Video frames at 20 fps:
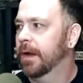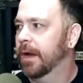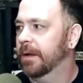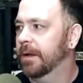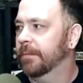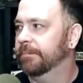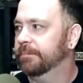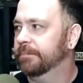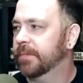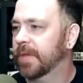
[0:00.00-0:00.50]

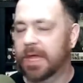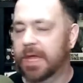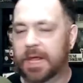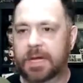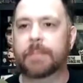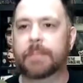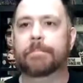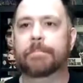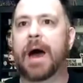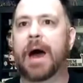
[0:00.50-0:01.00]
Mm-hmm.
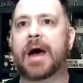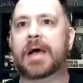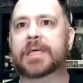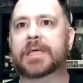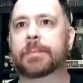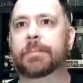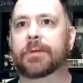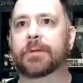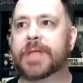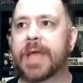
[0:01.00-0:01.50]
An
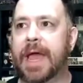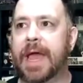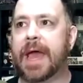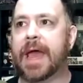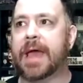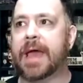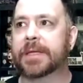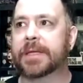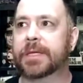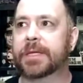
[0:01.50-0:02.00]
impossible
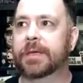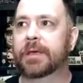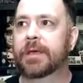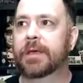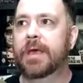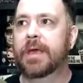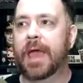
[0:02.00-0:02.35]
task.